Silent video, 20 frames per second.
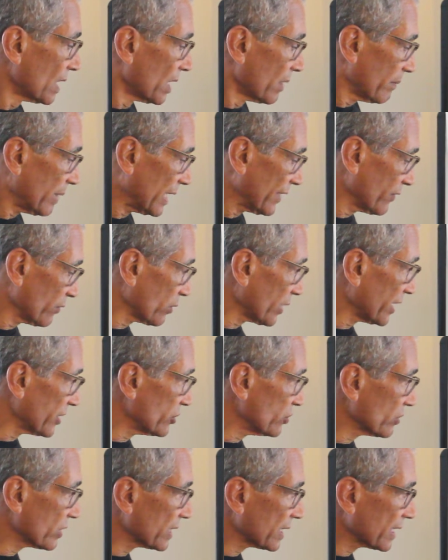By the way,
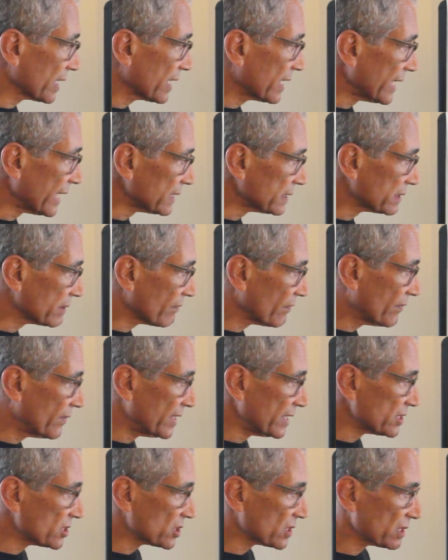you can get
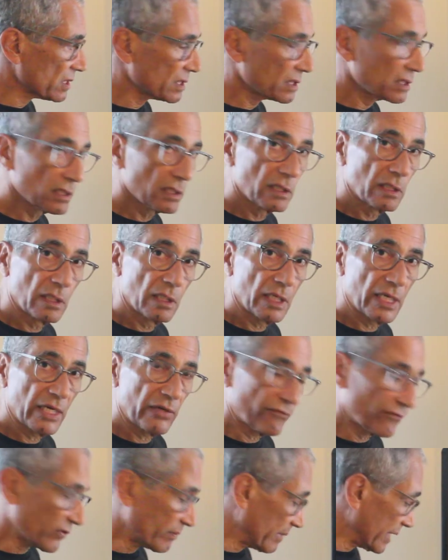this
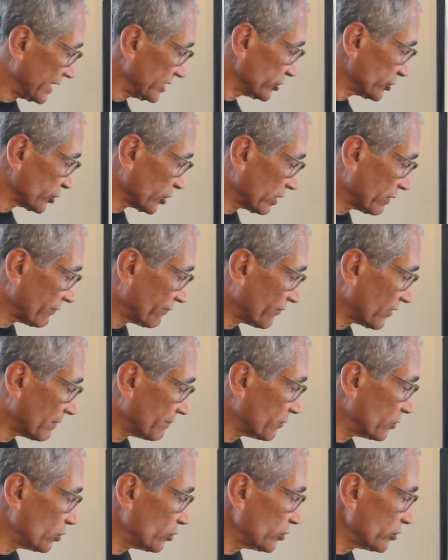information
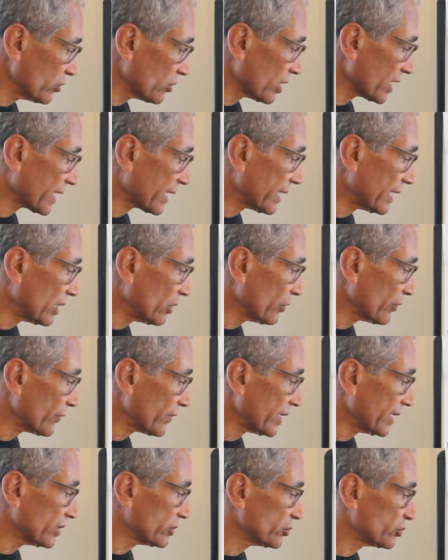from
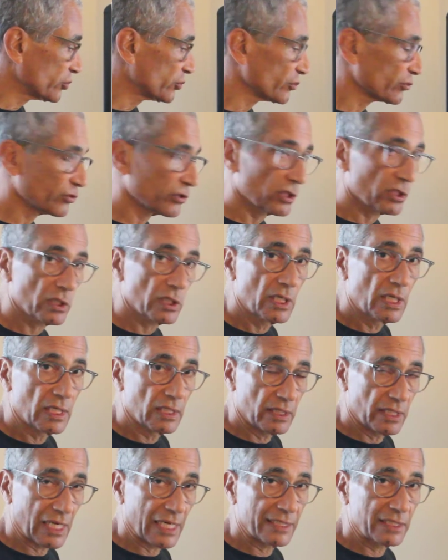
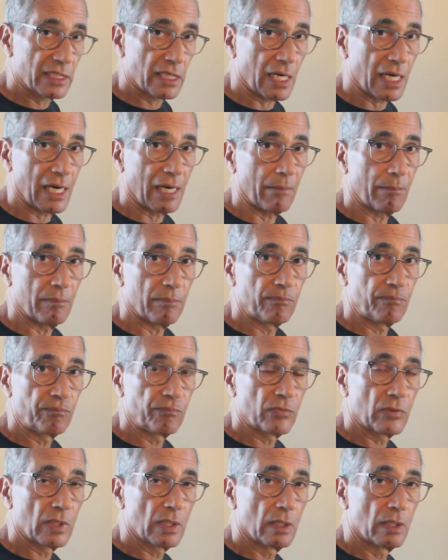NewYorkHealthInsure.com.
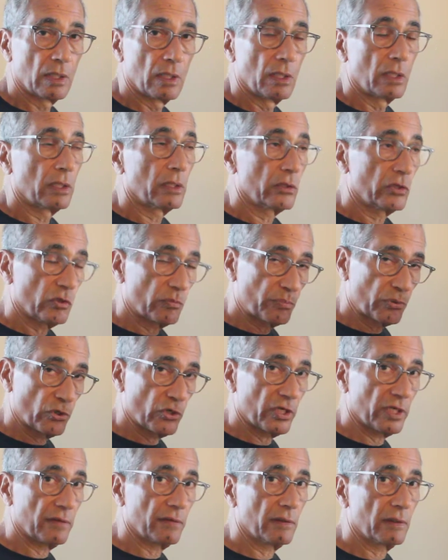You
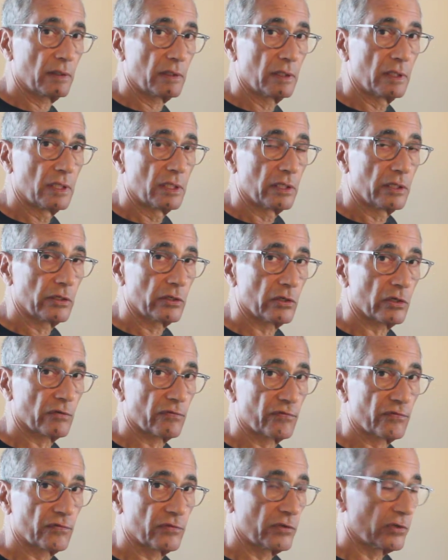put in your
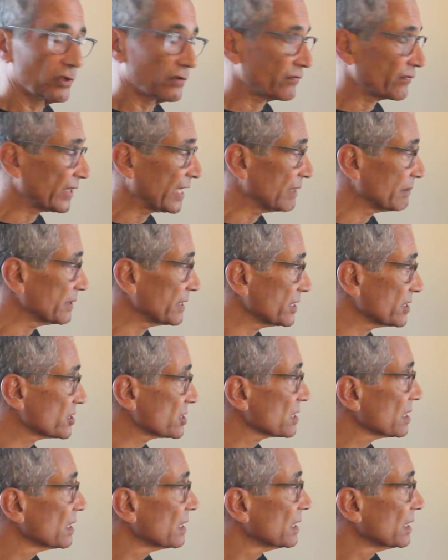
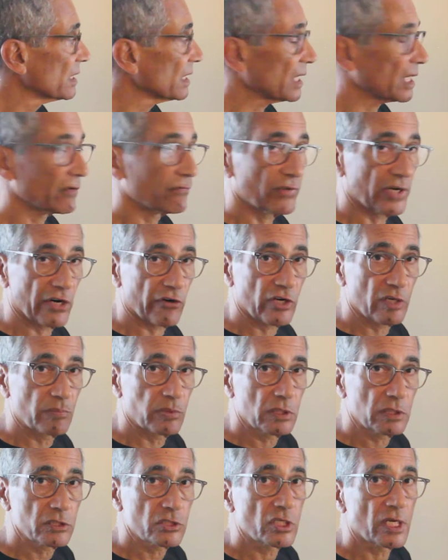family's
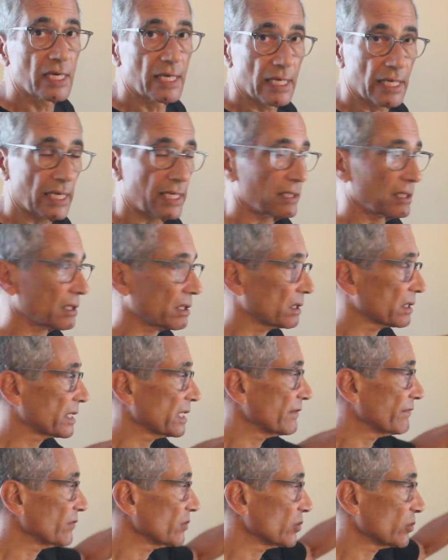variables, and it'll
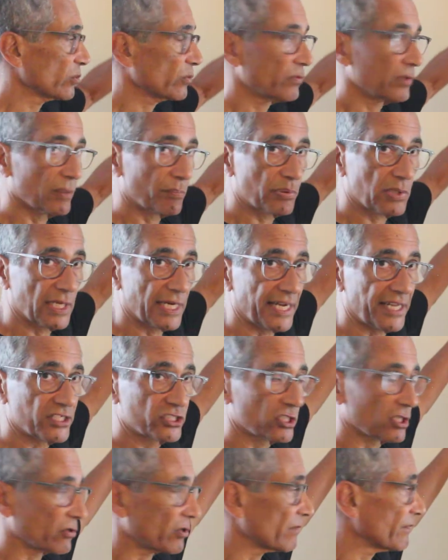give you the plans
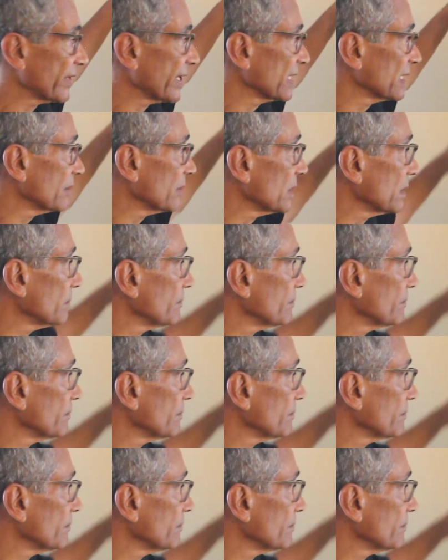that are available.